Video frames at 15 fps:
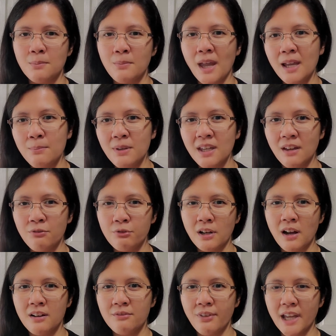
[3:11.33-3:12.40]
Maybe if we're
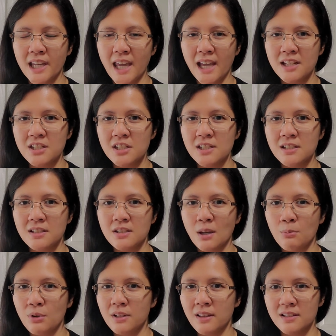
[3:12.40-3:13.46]
on vacation
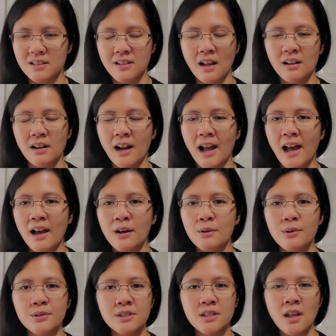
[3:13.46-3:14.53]
somewhere that's not our house,